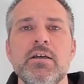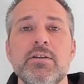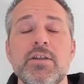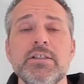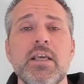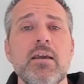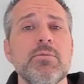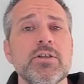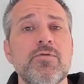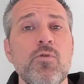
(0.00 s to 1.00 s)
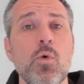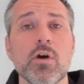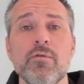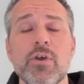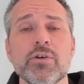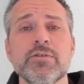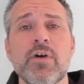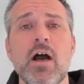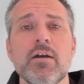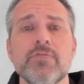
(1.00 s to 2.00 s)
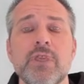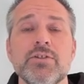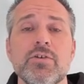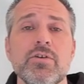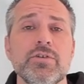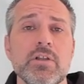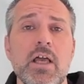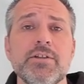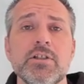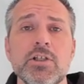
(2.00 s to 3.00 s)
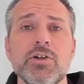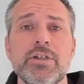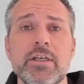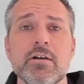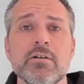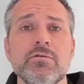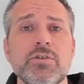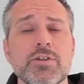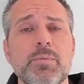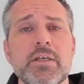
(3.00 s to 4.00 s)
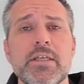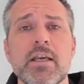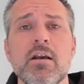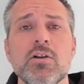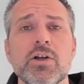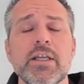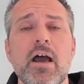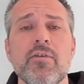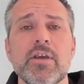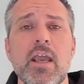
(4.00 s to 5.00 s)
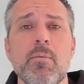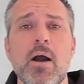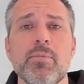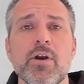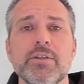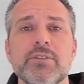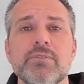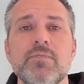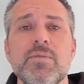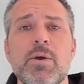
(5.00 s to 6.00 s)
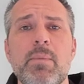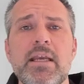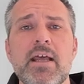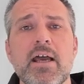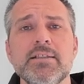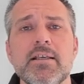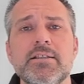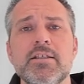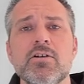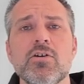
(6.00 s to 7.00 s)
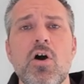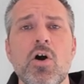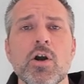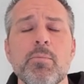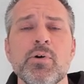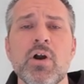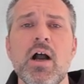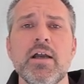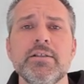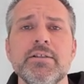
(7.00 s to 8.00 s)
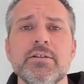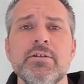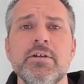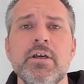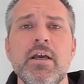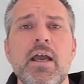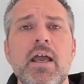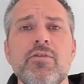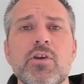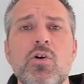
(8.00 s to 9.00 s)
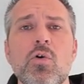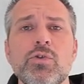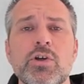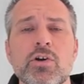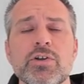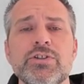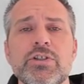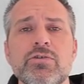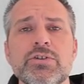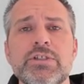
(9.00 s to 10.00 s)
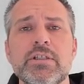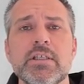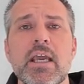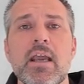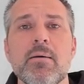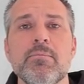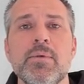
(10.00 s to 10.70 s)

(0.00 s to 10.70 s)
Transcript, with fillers: This game does four of those five, so there's a lot to learn here just by taking a look at how the game operates. The main assets here are a prize and the gold currency used in the game.